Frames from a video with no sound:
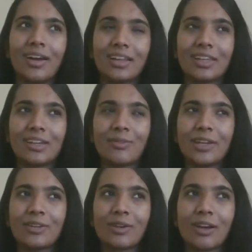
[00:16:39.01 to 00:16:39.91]
I think
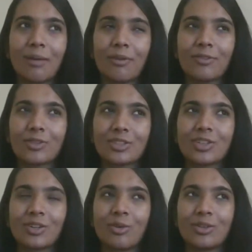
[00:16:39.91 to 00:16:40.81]
we took a couple of courses
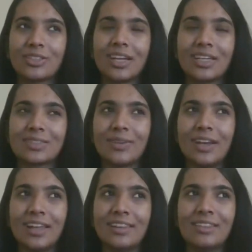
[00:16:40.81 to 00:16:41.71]
on Coursera as
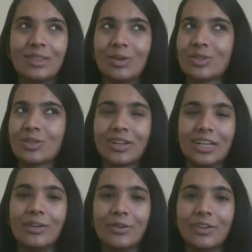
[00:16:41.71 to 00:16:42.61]
well, and those are
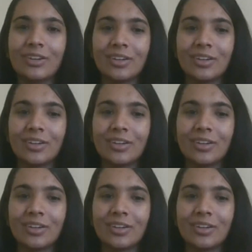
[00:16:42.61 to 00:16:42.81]
really good.